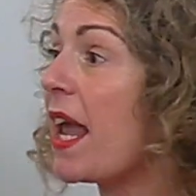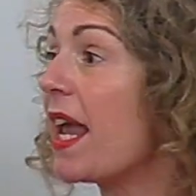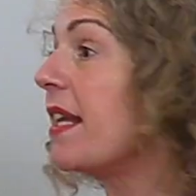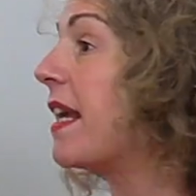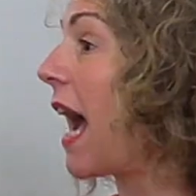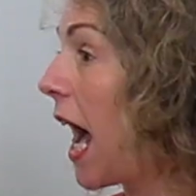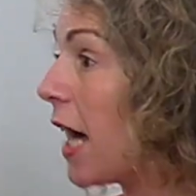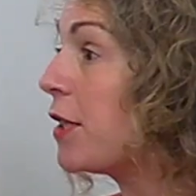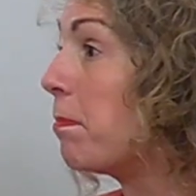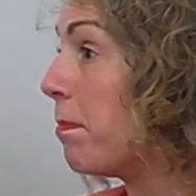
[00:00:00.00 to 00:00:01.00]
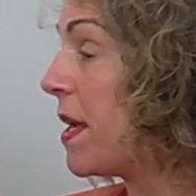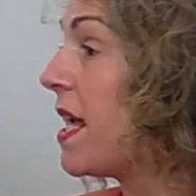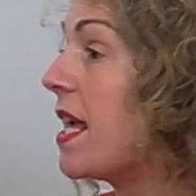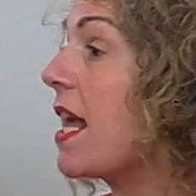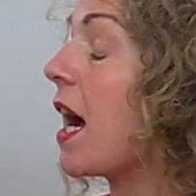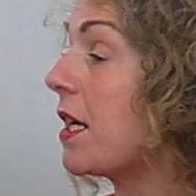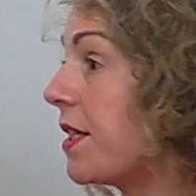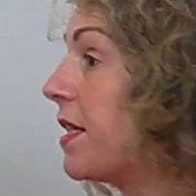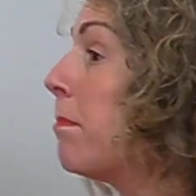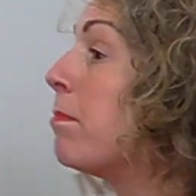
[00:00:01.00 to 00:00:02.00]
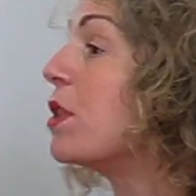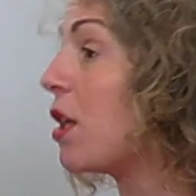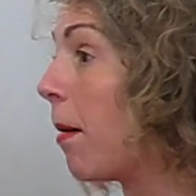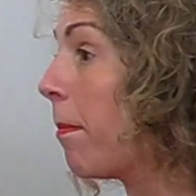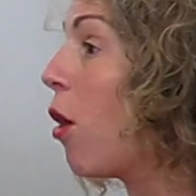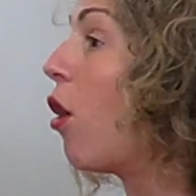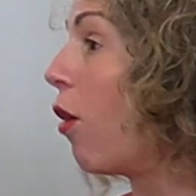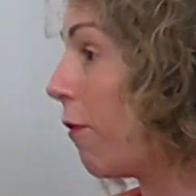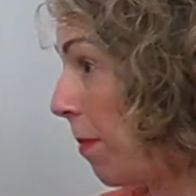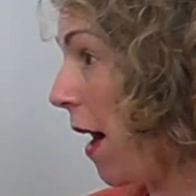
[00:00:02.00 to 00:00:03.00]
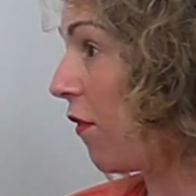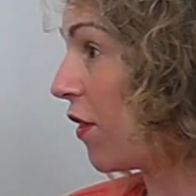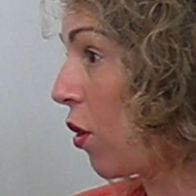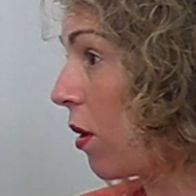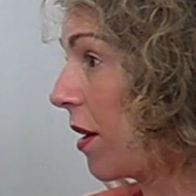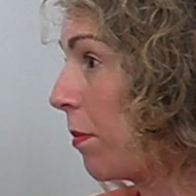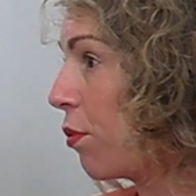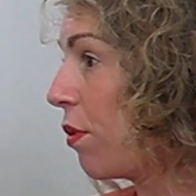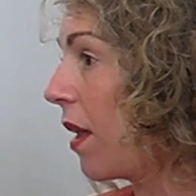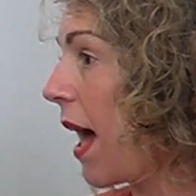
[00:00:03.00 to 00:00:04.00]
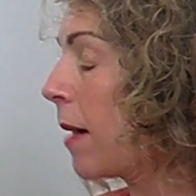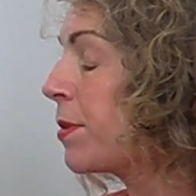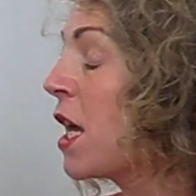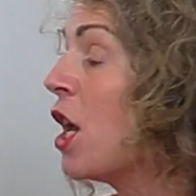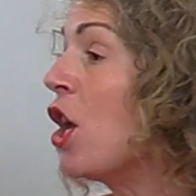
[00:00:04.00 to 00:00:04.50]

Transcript: pain can be a symptom of pelvic organ prolapse.